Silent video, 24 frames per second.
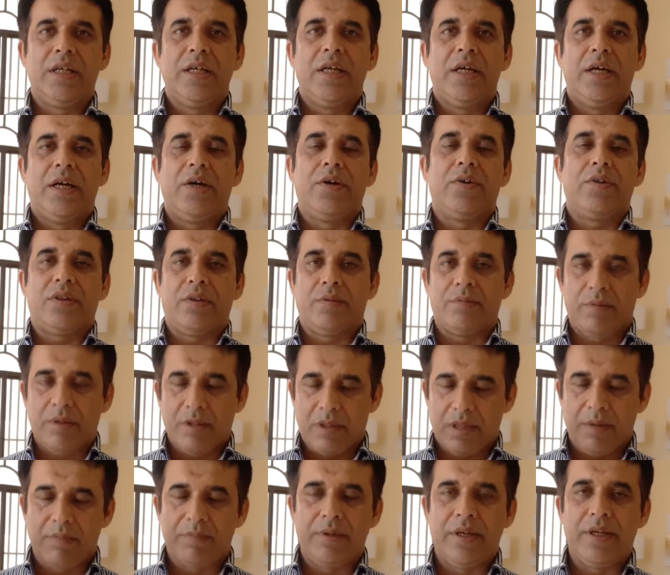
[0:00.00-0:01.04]
in
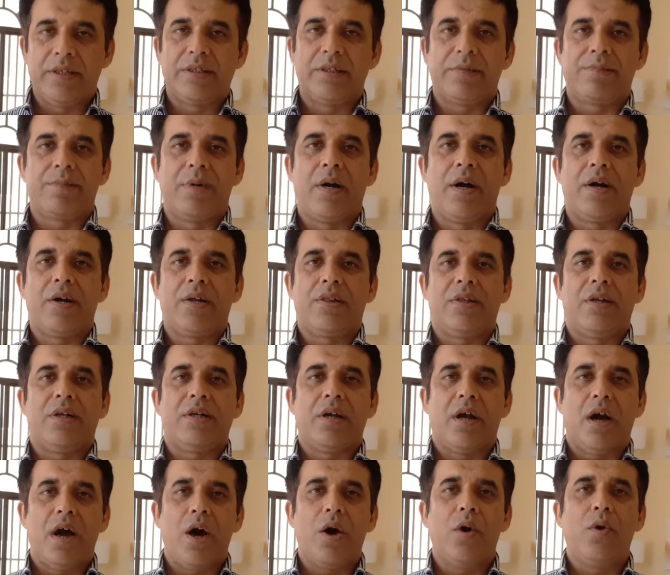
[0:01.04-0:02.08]
some later parts, that
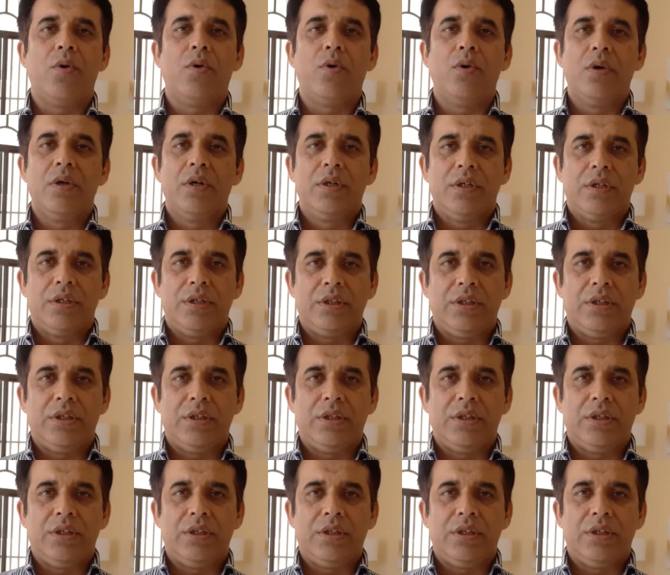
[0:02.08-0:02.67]
how